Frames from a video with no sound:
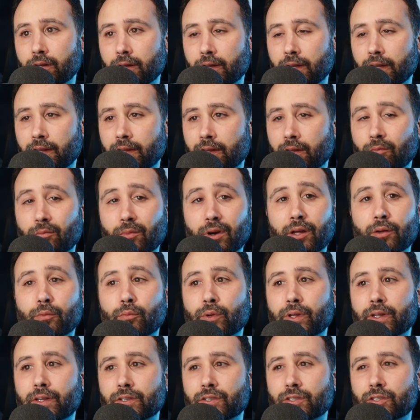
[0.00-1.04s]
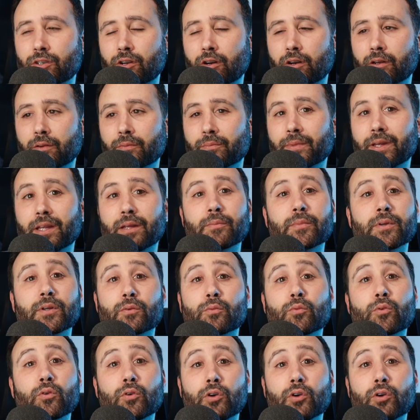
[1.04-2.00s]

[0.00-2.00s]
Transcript: And then my week start, maybe we'll